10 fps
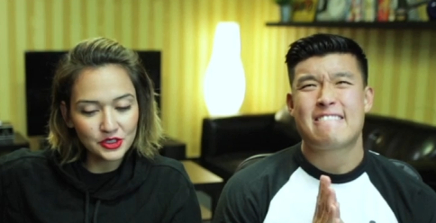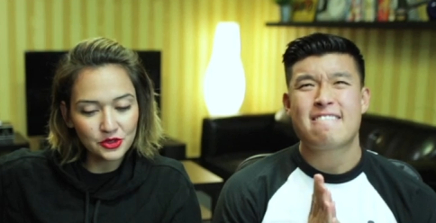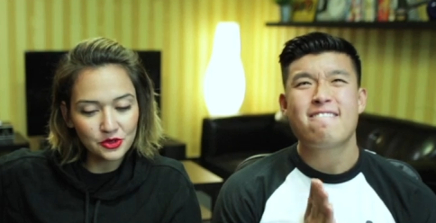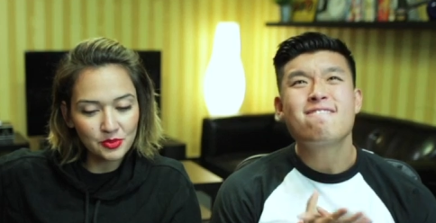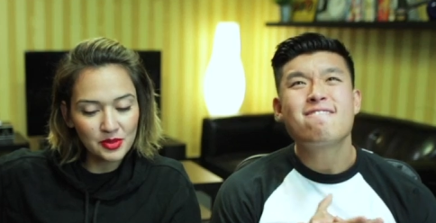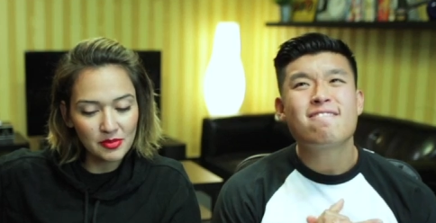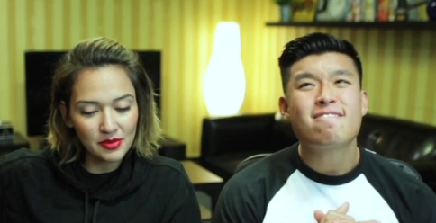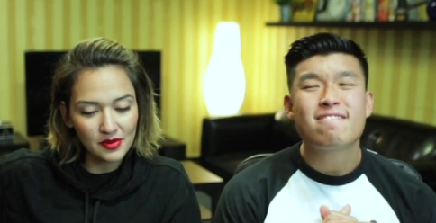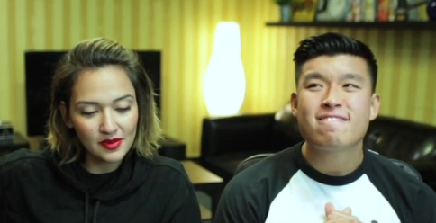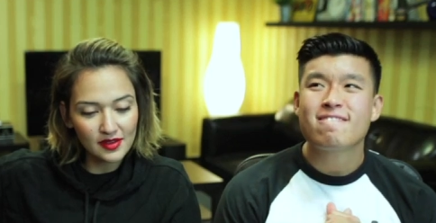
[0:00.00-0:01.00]
Speaker 1: 2
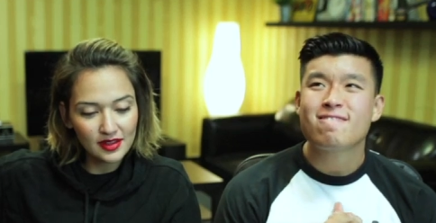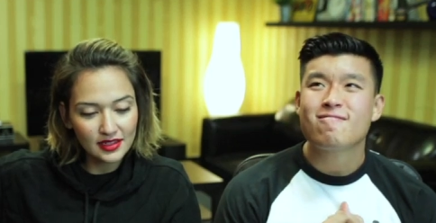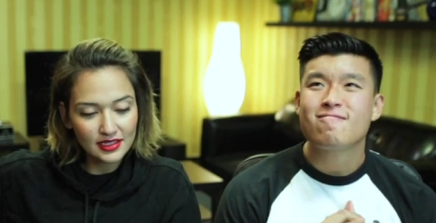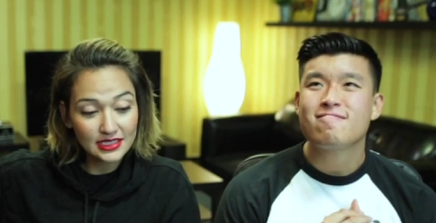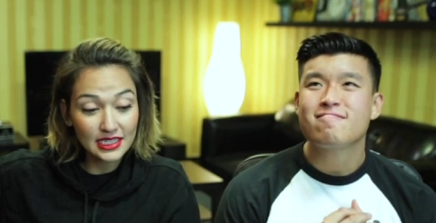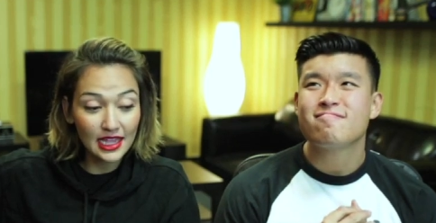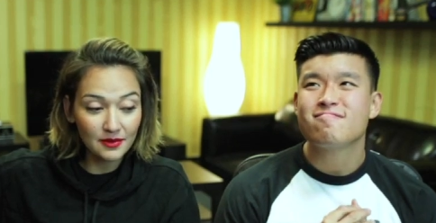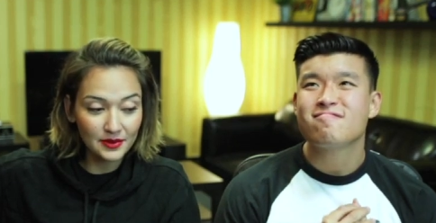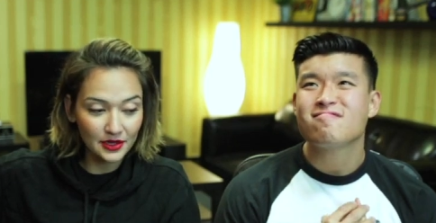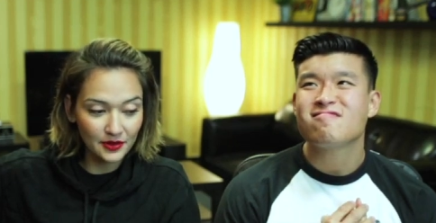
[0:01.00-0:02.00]
people.
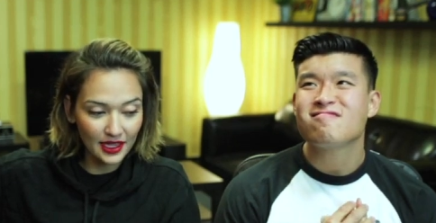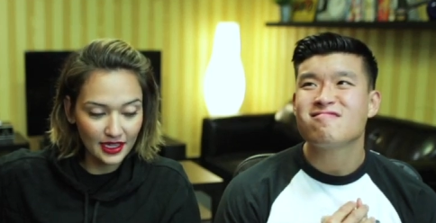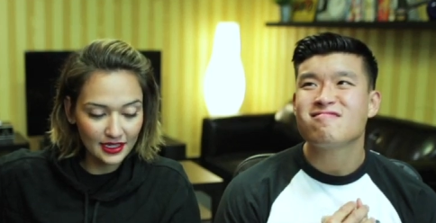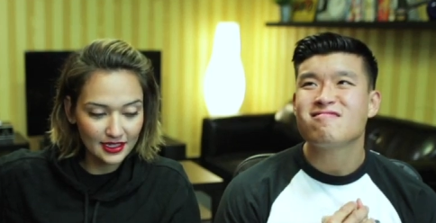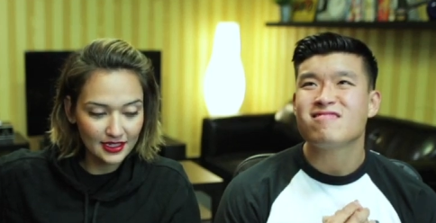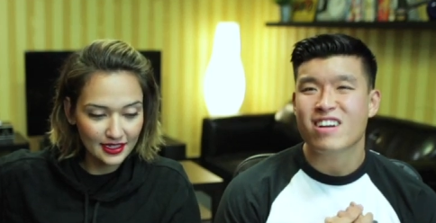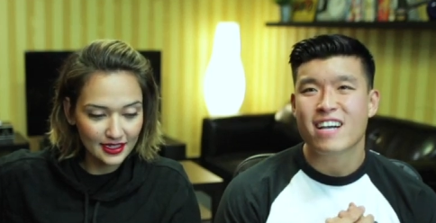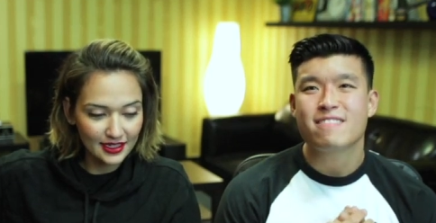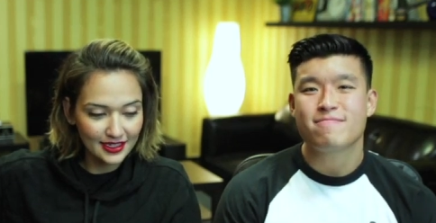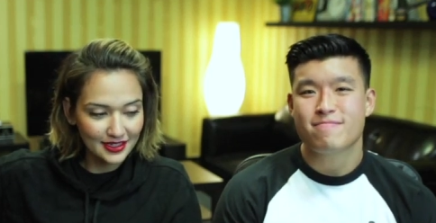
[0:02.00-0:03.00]
Celebrity, okay?
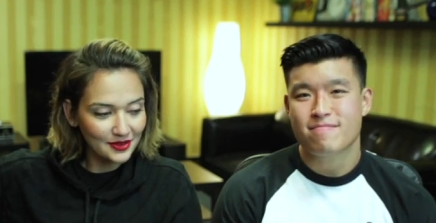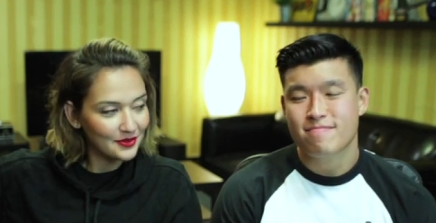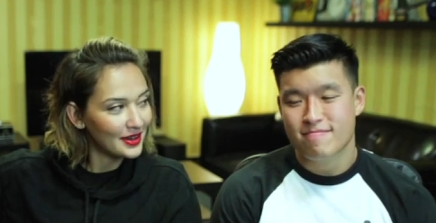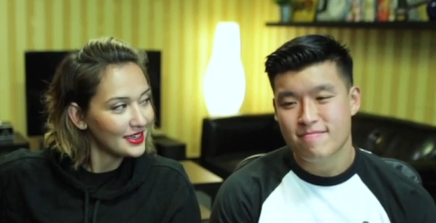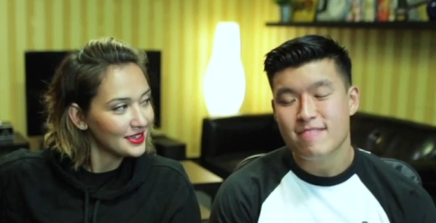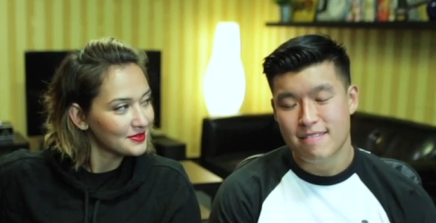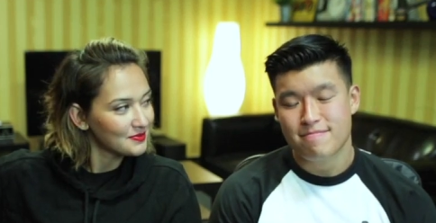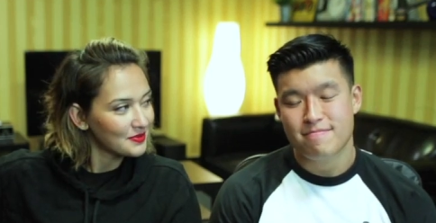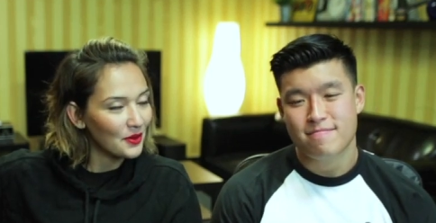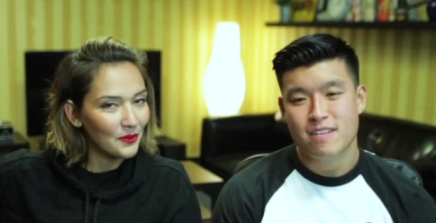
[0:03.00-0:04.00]
Speaker 2: Okay.
Speaker 1: Ready? Yep. Yeah.
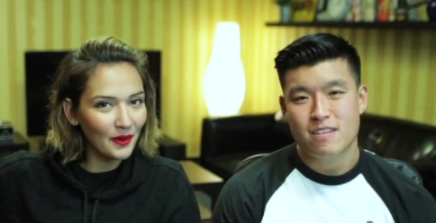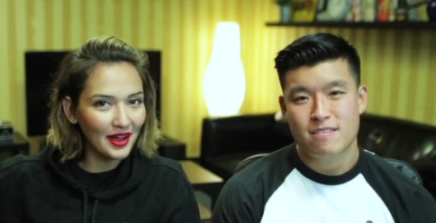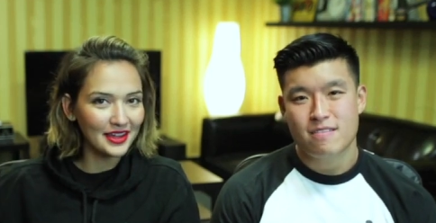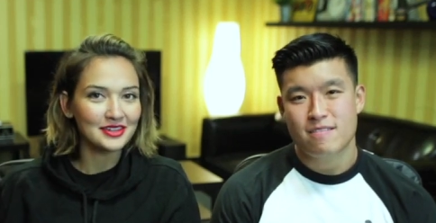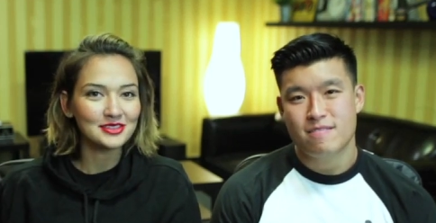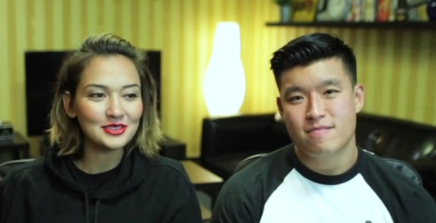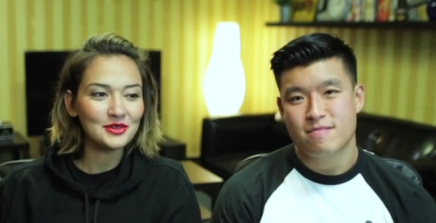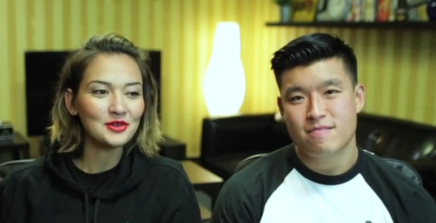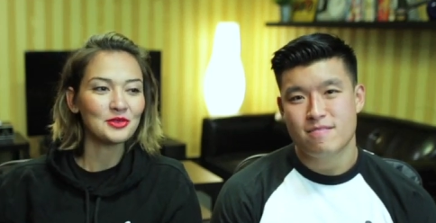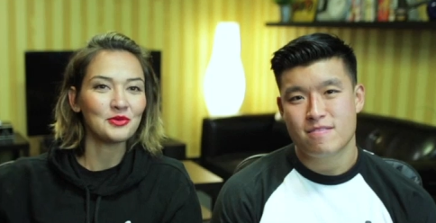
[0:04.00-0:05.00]
1,
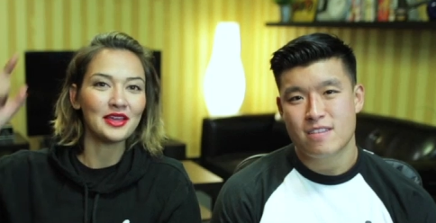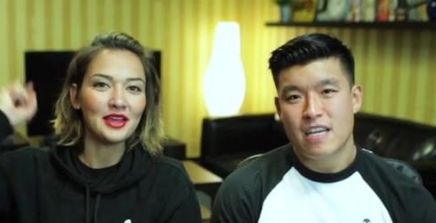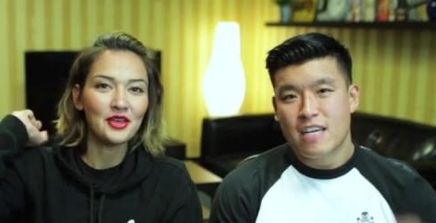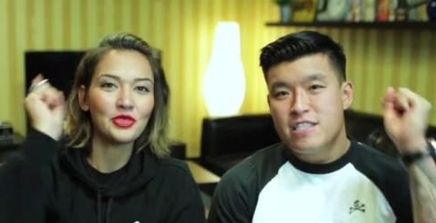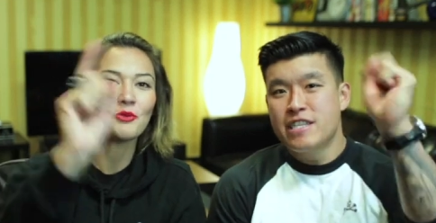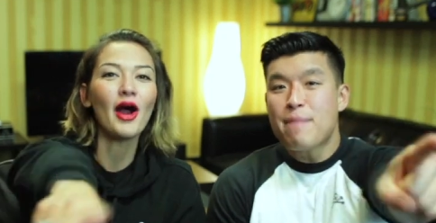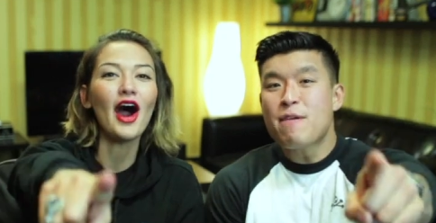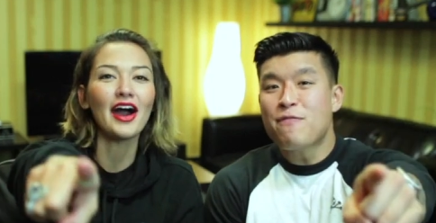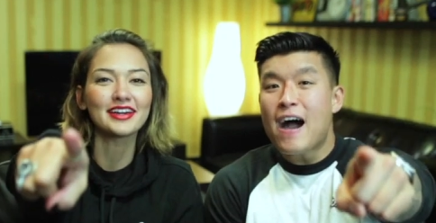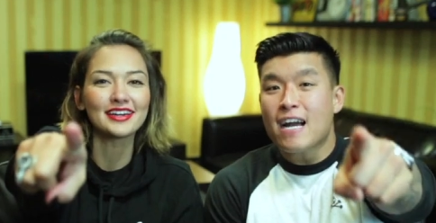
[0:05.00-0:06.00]
2, 3. The Rock!
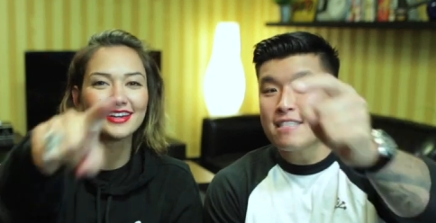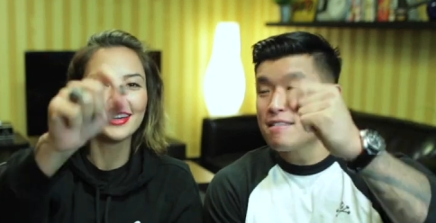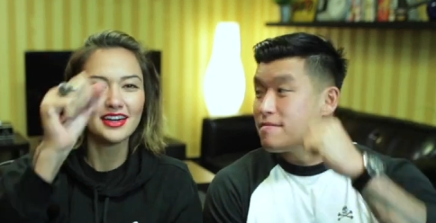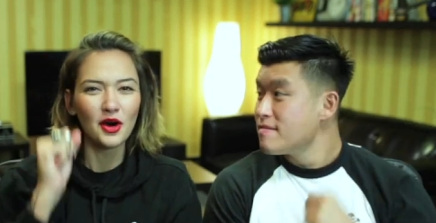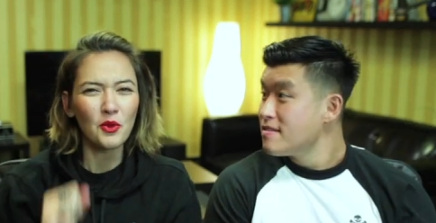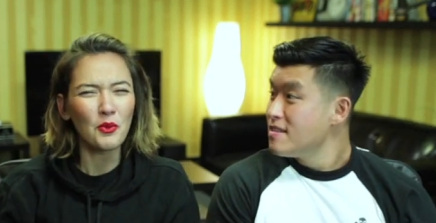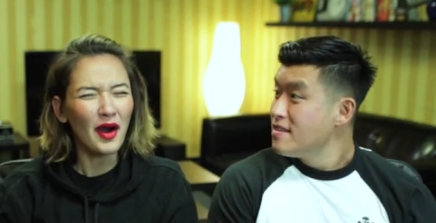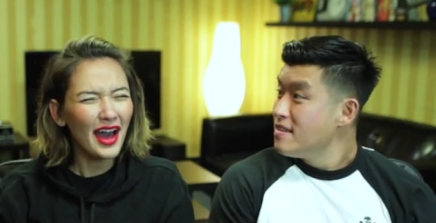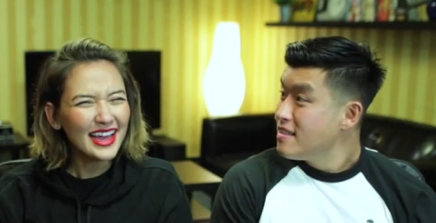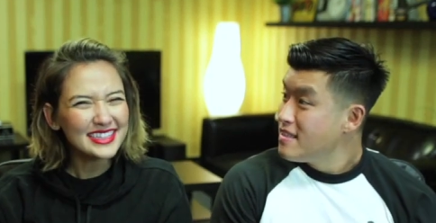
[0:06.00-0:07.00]
Jimmy Foxx!
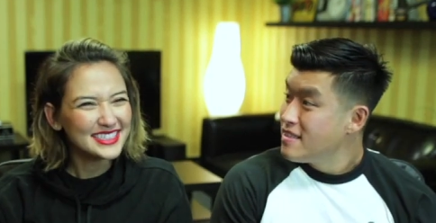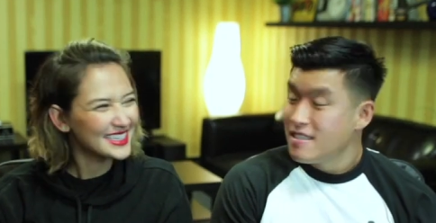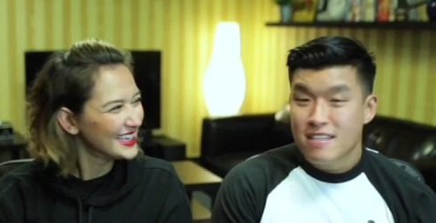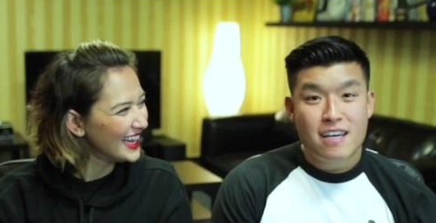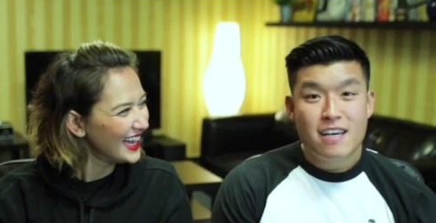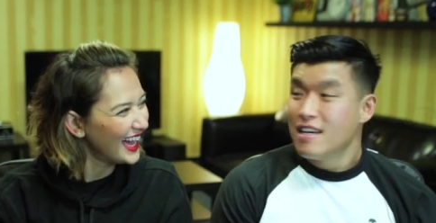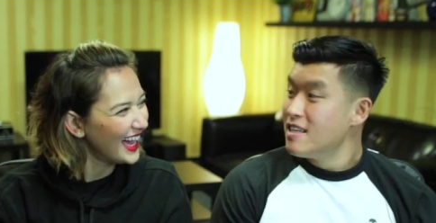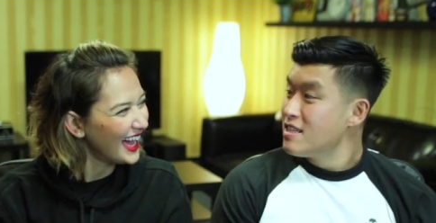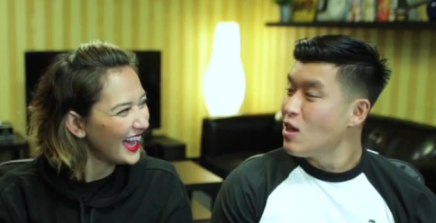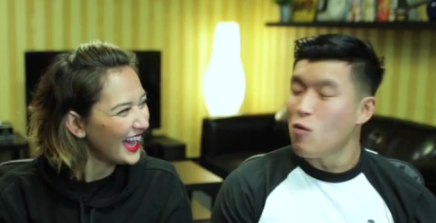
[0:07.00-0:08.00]
What?
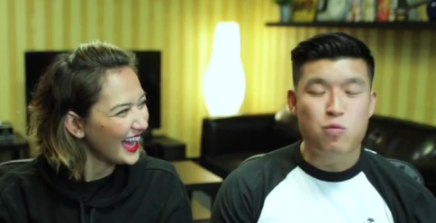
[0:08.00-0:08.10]
Speaker 2: The